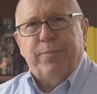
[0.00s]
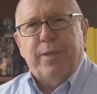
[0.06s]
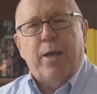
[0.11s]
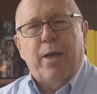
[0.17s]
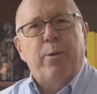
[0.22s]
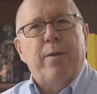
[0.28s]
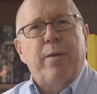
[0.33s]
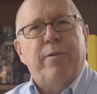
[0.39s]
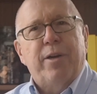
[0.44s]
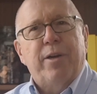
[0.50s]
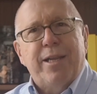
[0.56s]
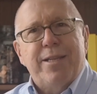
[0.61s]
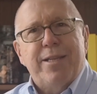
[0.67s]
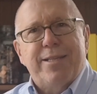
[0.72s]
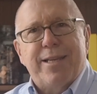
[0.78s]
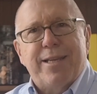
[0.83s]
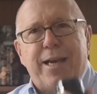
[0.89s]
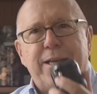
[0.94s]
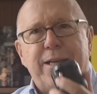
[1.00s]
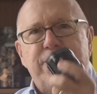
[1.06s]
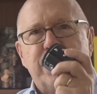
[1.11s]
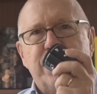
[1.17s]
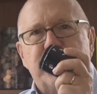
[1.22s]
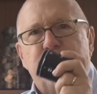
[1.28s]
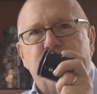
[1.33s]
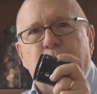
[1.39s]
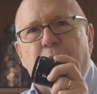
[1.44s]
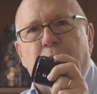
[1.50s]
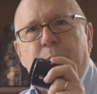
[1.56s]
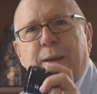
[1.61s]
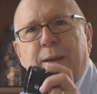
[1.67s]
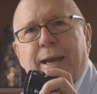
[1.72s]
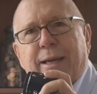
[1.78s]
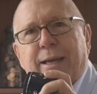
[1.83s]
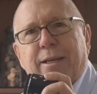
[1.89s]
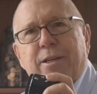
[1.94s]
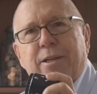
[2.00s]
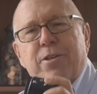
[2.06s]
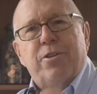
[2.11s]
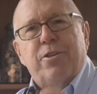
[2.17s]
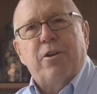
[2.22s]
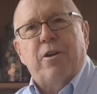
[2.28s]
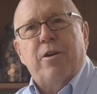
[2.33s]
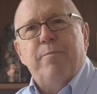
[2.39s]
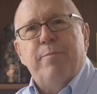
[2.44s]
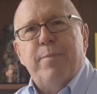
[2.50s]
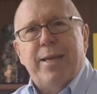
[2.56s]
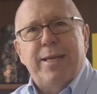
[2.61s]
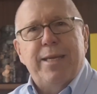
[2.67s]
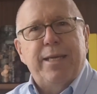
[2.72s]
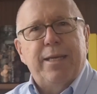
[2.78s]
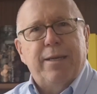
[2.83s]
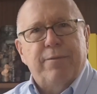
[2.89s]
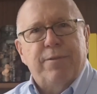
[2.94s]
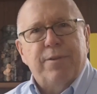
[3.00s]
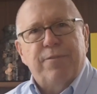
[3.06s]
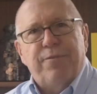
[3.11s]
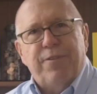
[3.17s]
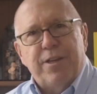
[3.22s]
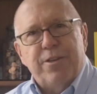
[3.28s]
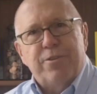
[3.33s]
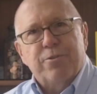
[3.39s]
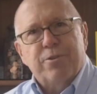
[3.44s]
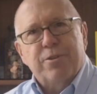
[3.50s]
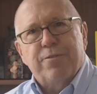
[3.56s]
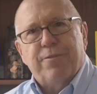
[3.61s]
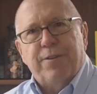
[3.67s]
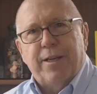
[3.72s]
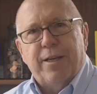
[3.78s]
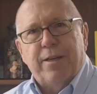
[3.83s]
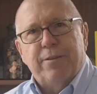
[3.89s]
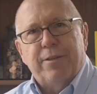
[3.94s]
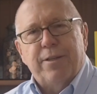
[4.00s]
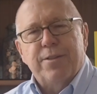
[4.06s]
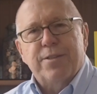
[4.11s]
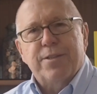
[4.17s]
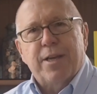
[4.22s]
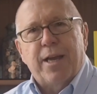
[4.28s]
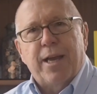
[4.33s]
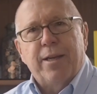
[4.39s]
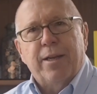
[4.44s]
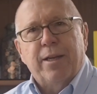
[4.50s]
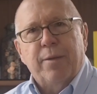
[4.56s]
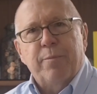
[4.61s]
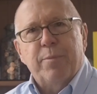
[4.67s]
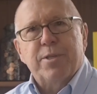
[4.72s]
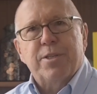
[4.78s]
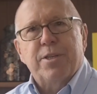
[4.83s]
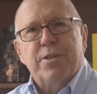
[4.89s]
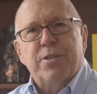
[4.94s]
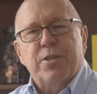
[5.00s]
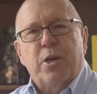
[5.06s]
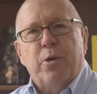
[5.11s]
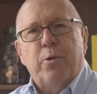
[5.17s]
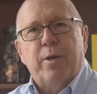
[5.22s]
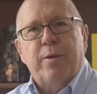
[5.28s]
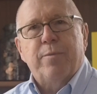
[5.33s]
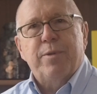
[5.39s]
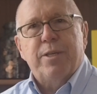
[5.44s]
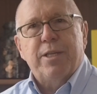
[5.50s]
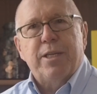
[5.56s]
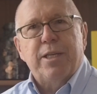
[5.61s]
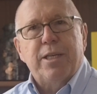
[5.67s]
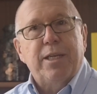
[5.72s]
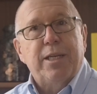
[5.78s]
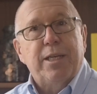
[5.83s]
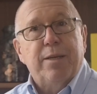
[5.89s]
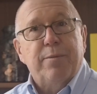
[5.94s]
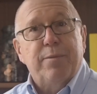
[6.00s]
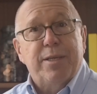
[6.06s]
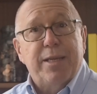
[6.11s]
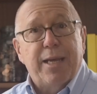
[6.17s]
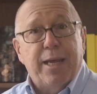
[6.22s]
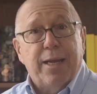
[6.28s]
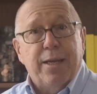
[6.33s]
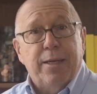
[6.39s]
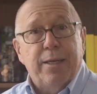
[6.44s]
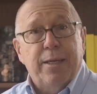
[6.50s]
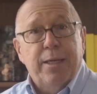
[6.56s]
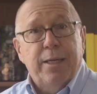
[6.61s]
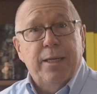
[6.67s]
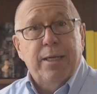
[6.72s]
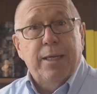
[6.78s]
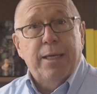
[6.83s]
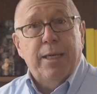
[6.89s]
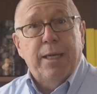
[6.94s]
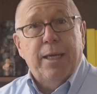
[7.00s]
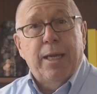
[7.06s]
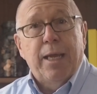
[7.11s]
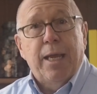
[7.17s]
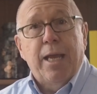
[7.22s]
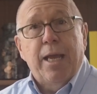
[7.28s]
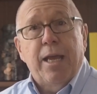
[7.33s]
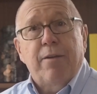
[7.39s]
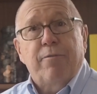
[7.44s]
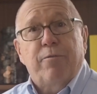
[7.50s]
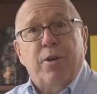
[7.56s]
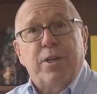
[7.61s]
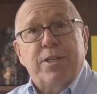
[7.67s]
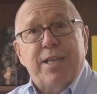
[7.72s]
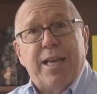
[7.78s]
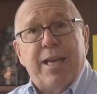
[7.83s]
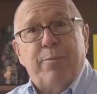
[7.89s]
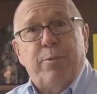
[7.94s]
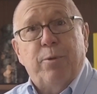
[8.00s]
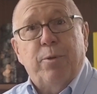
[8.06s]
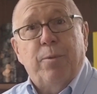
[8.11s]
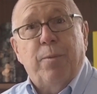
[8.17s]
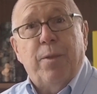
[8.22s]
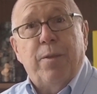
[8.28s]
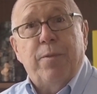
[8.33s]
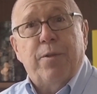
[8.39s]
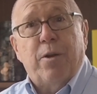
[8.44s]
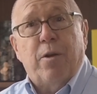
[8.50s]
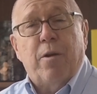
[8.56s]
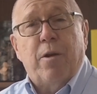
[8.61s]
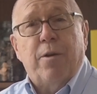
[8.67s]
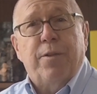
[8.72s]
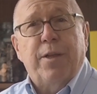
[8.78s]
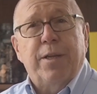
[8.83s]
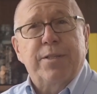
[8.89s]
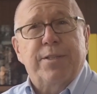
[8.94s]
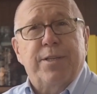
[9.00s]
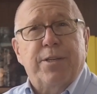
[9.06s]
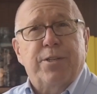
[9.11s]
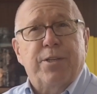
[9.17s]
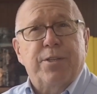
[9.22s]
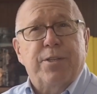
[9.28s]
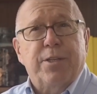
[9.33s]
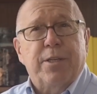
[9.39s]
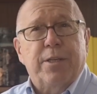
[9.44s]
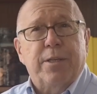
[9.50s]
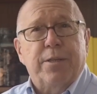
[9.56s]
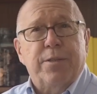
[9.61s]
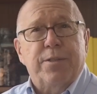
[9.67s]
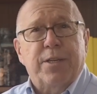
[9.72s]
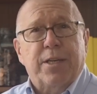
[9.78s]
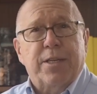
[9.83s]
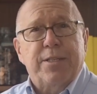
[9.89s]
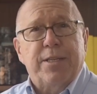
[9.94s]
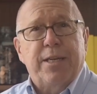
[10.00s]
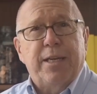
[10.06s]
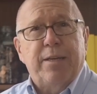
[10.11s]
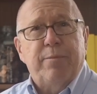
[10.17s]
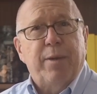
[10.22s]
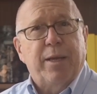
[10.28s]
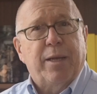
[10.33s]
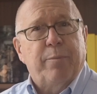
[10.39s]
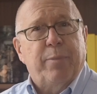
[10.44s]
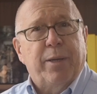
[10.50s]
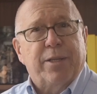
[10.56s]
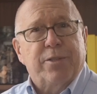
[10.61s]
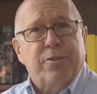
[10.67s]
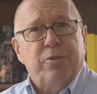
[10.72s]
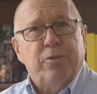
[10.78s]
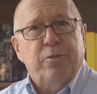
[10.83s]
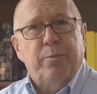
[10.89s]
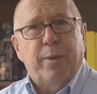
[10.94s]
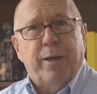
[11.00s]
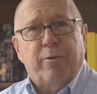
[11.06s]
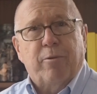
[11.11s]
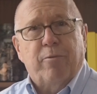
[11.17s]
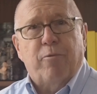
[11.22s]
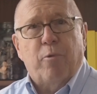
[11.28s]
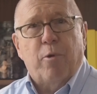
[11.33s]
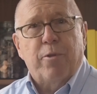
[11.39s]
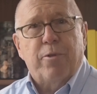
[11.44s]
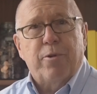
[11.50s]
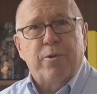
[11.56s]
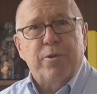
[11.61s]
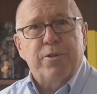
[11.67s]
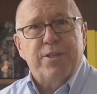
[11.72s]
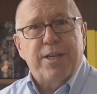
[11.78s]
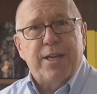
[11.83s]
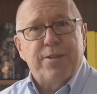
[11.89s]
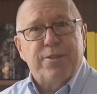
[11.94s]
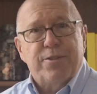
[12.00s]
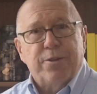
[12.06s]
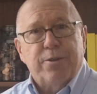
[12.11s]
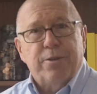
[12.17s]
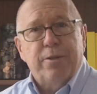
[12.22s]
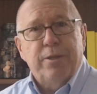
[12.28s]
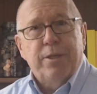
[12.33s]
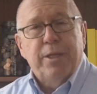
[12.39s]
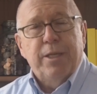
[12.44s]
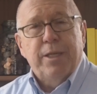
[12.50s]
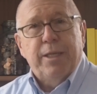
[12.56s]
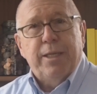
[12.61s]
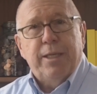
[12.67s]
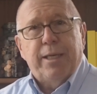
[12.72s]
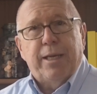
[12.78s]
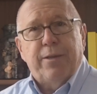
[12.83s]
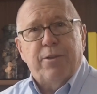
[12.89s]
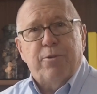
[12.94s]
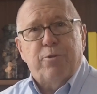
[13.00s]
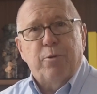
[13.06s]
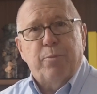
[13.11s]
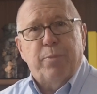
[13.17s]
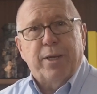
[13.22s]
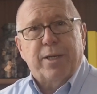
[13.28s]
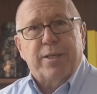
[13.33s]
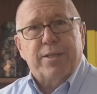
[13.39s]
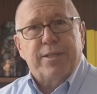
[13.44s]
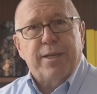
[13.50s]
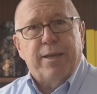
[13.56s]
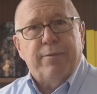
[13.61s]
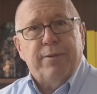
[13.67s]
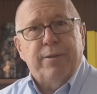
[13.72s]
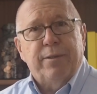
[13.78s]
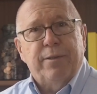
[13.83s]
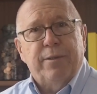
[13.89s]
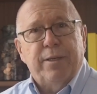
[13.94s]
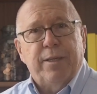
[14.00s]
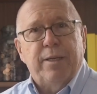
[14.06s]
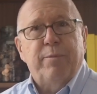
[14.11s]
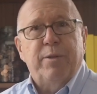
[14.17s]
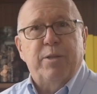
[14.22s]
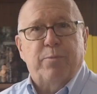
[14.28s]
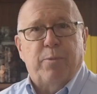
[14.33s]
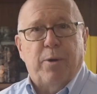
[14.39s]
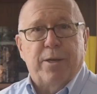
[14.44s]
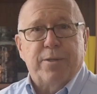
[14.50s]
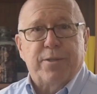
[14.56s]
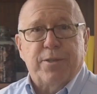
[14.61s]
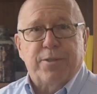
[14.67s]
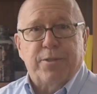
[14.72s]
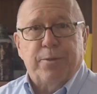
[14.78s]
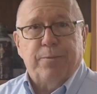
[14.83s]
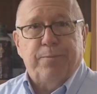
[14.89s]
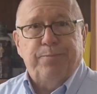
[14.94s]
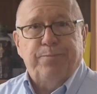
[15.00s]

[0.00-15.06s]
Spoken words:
However, inside this small package are many of the features found inside Olympus's OMD EM10. For example, there are things such as a 16 megapixel micro four thirds sensor and the TruePix 7 image processor,